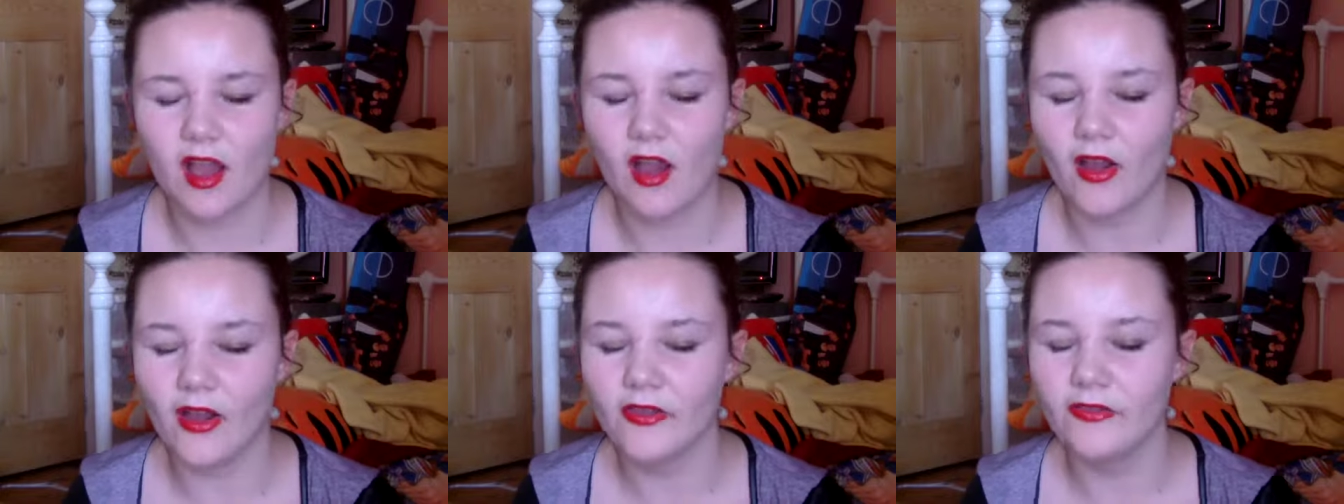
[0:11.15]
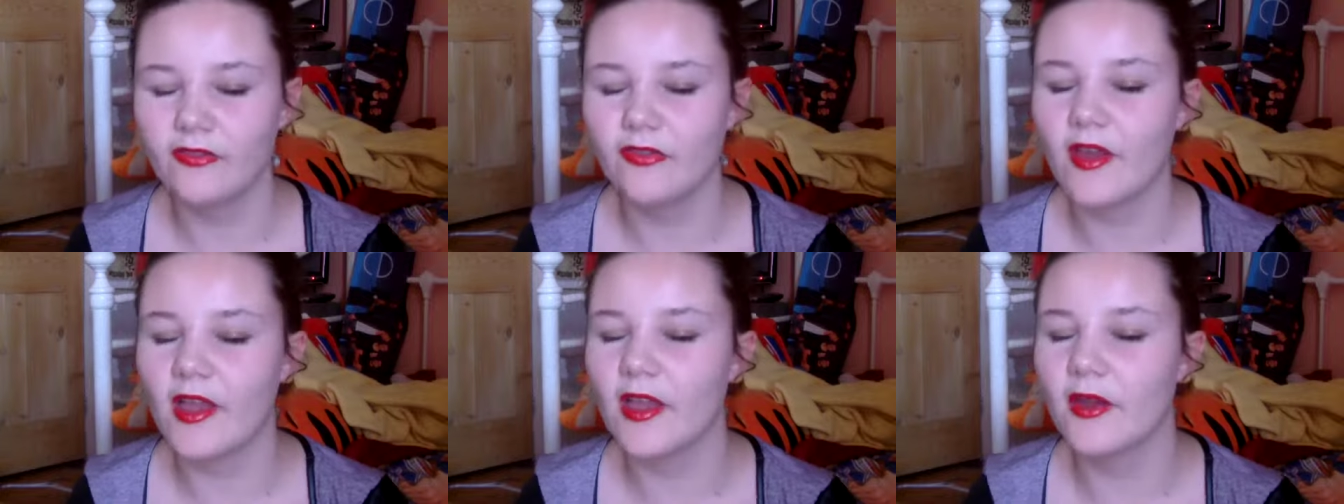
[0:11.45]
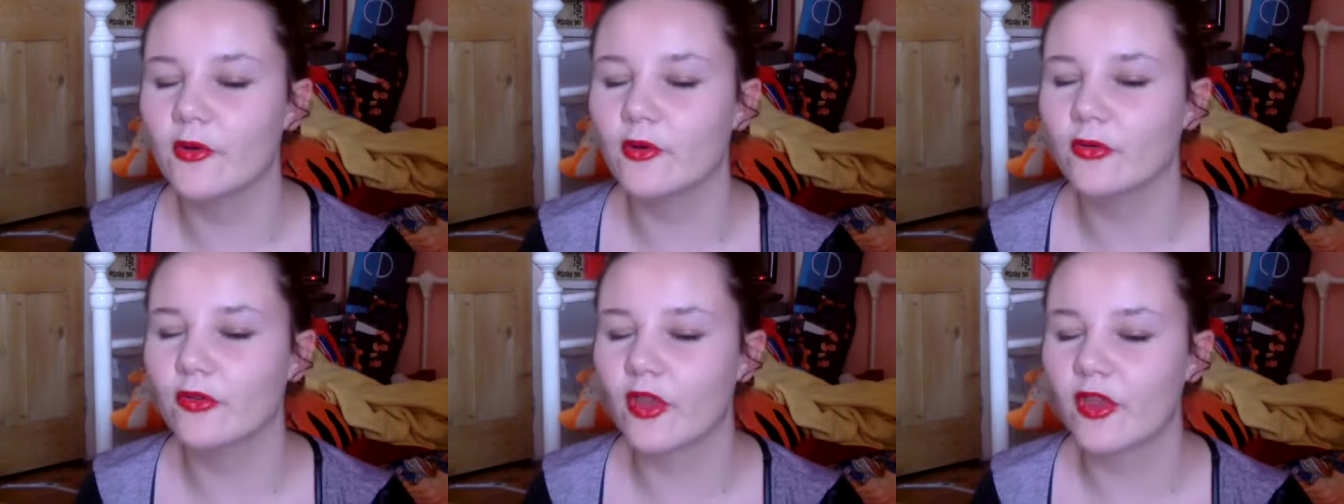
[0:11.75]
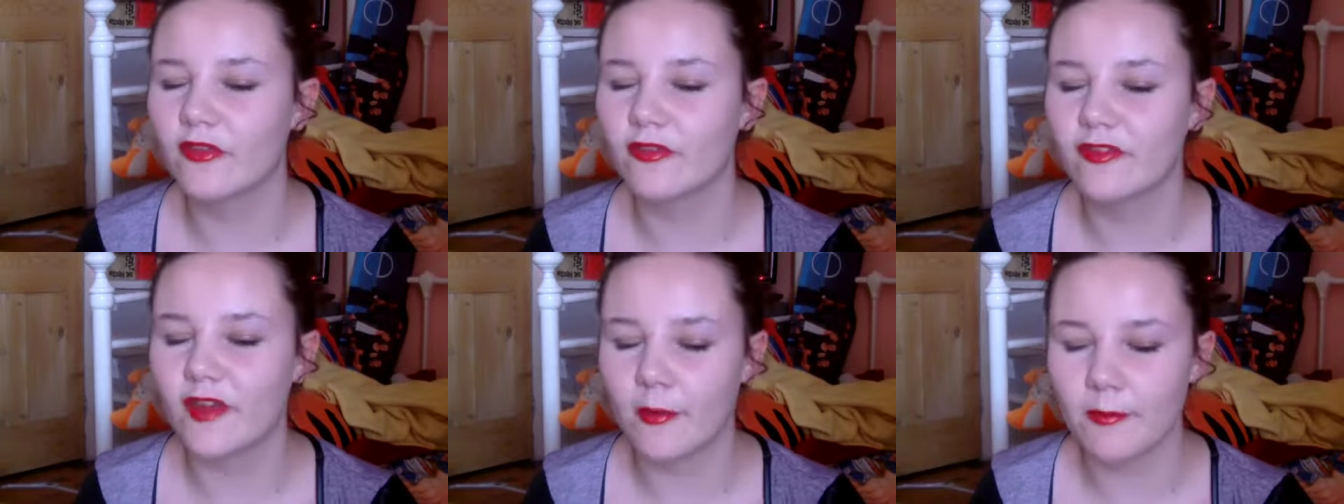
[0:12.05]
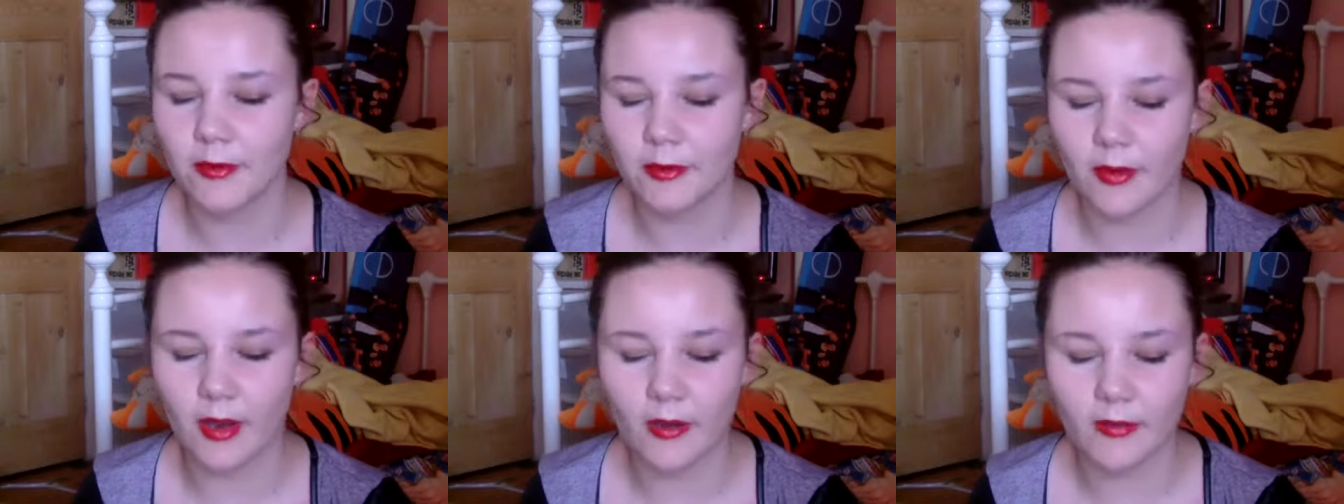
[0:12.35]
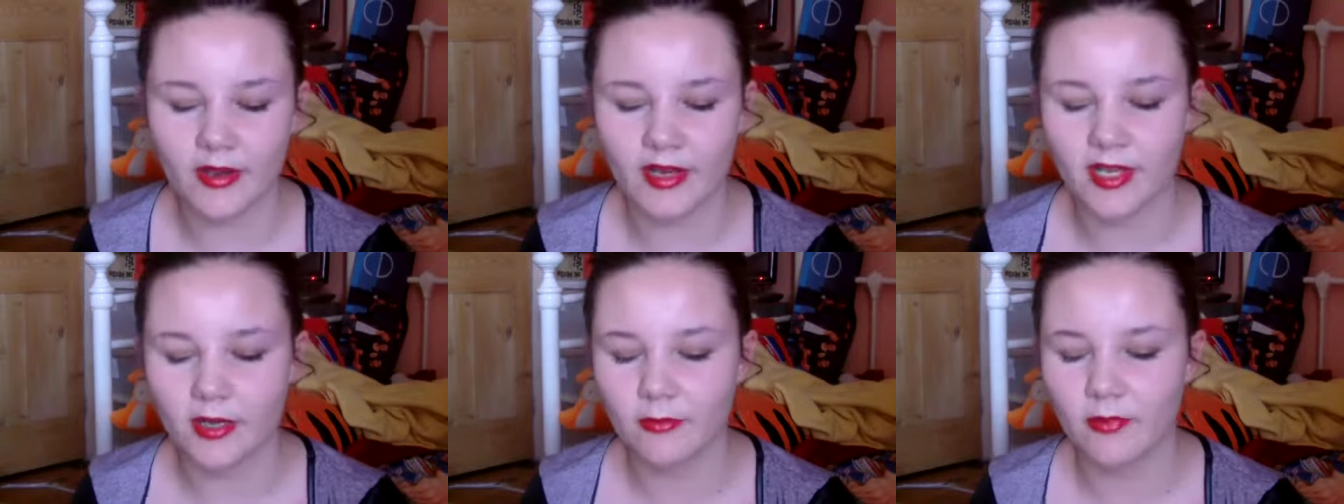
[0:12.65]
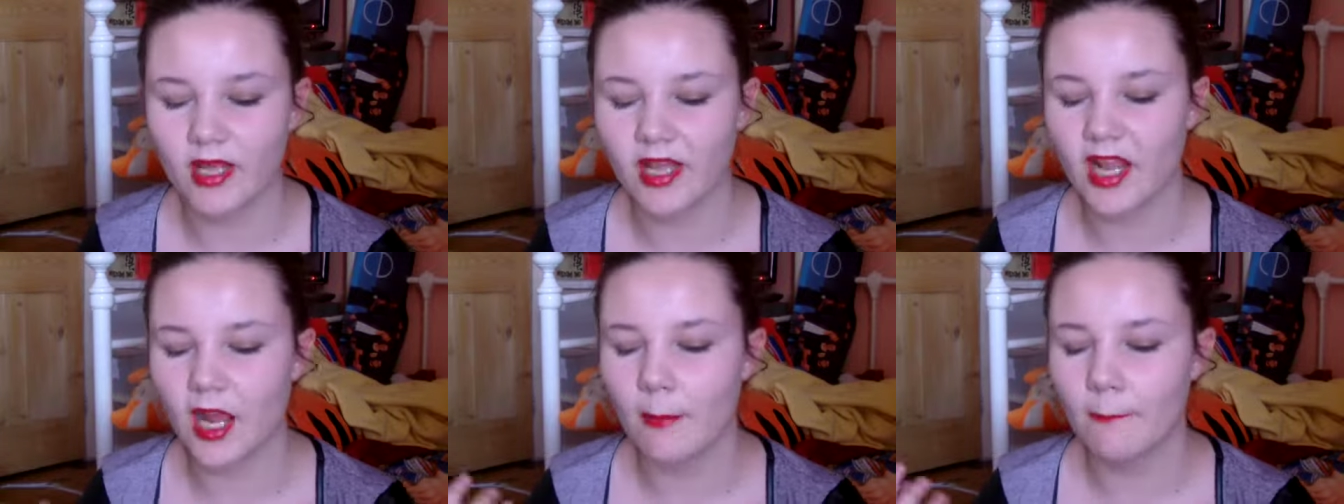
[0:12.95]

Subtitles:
I failed February and I'm like,